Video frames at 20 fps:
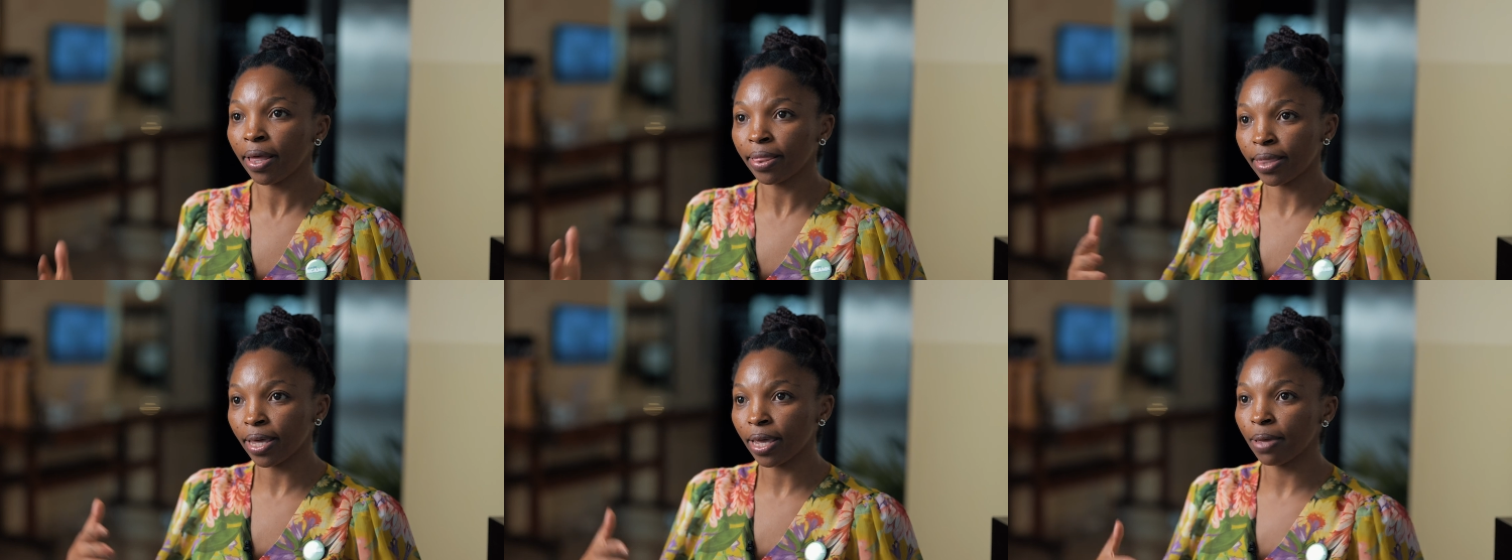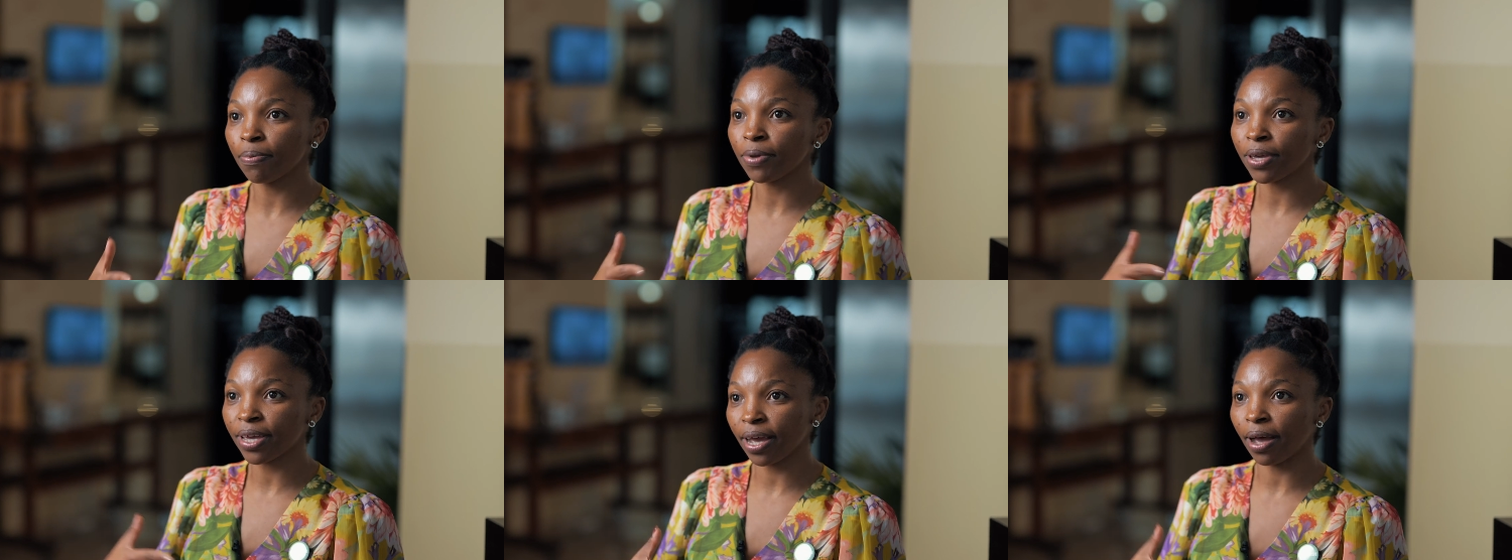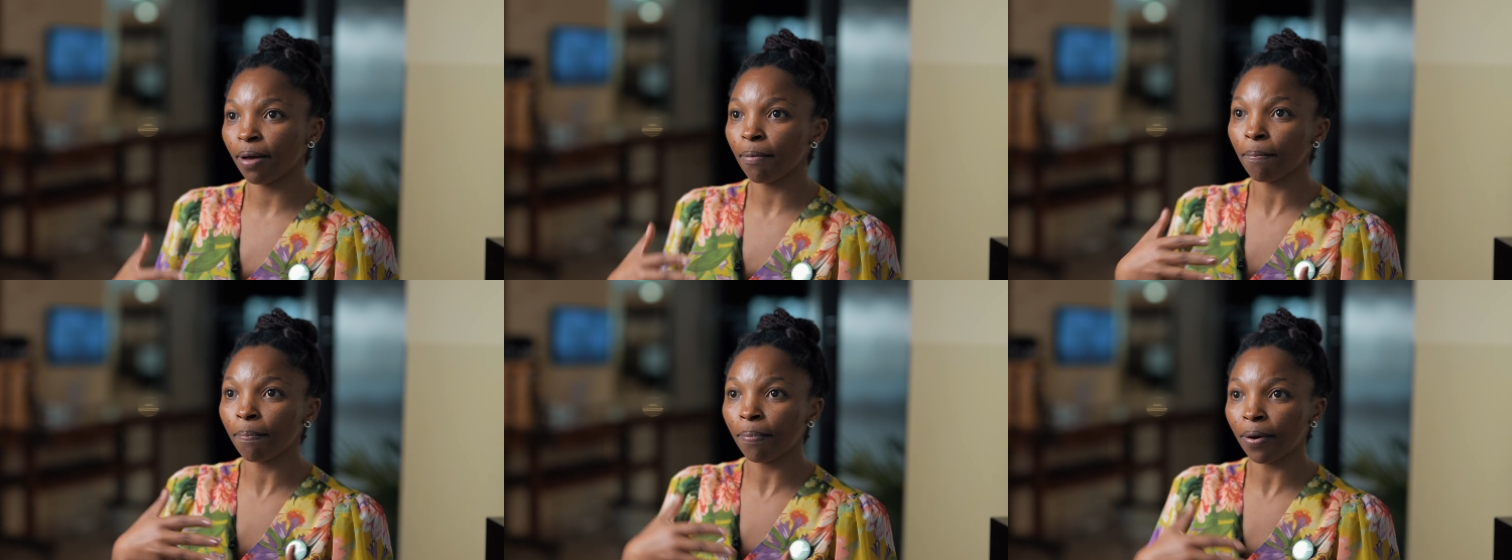they
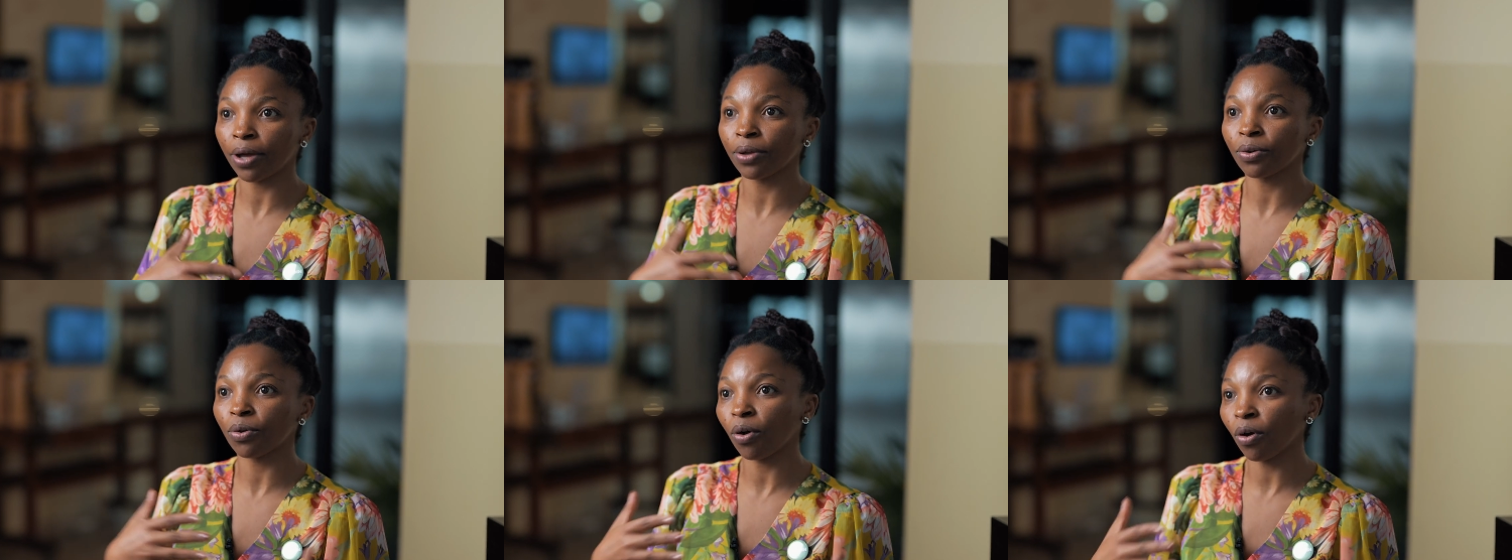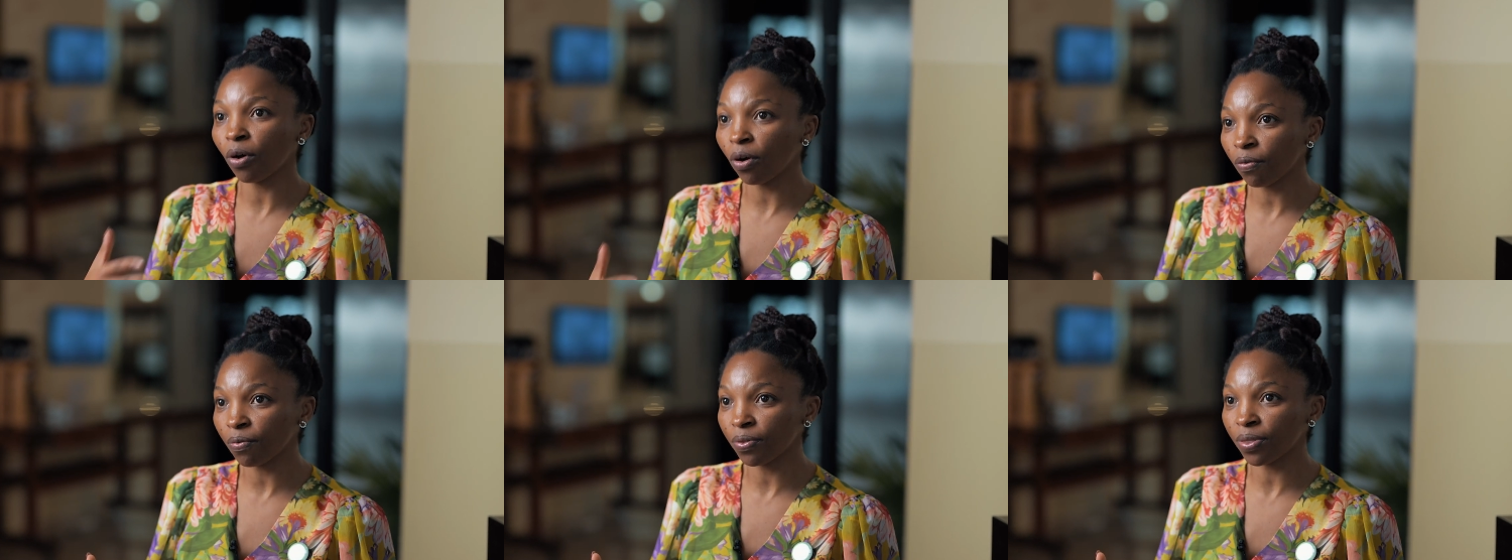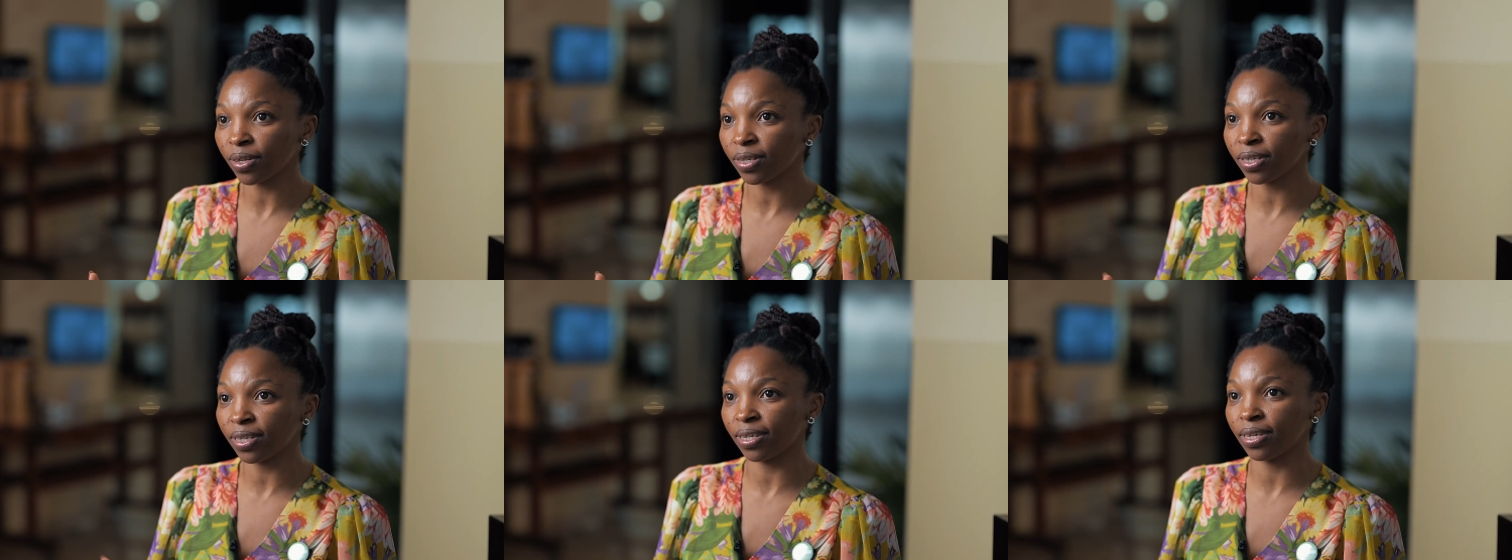become part of
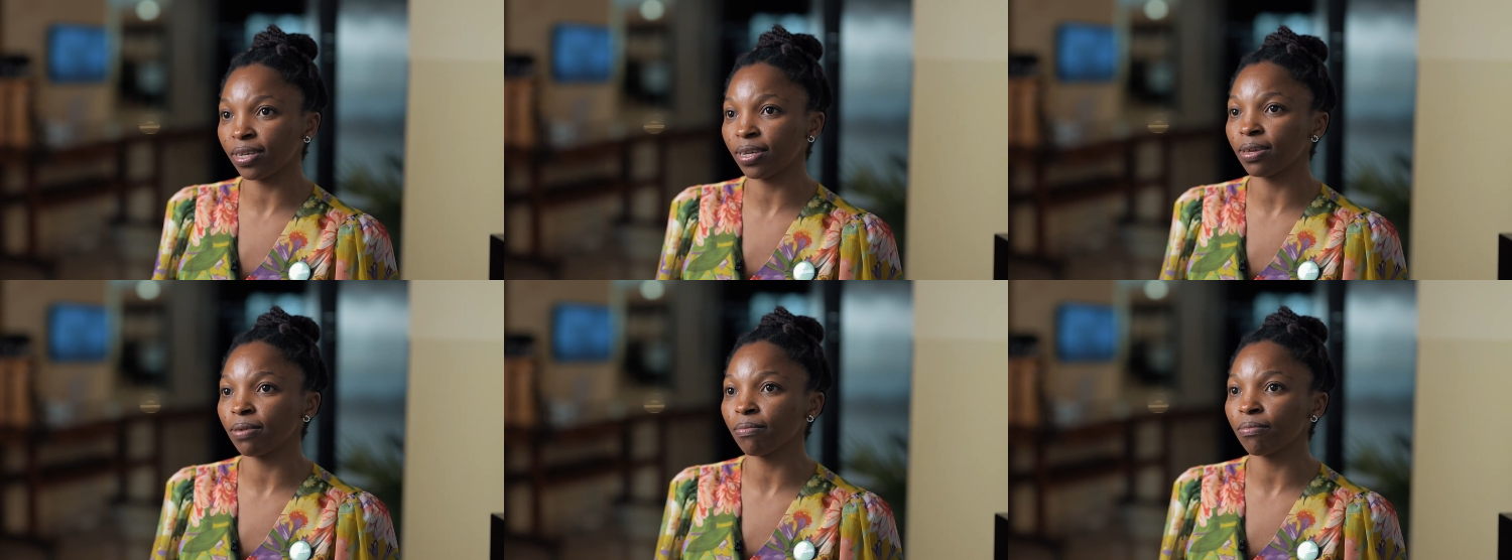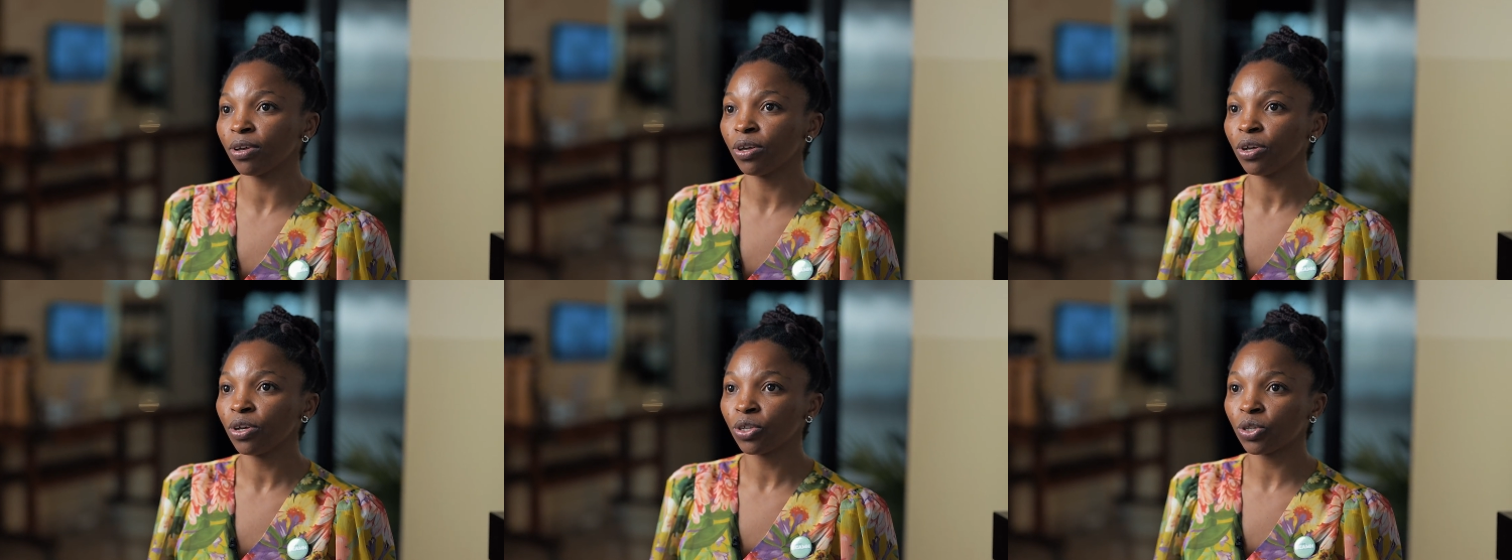the team